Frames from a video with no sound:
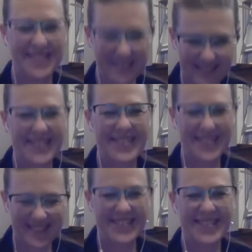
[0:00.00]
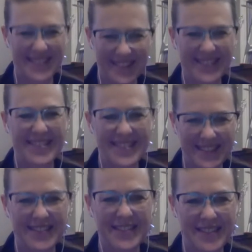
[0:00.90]
So at that very
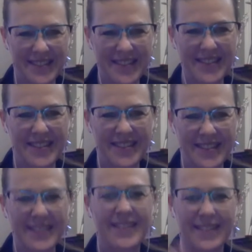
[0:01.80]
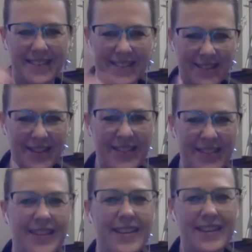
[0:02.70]
point, I'm able to make the
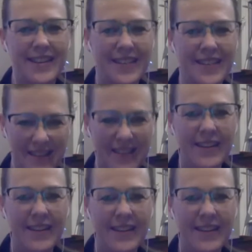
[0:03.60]
comment, you know,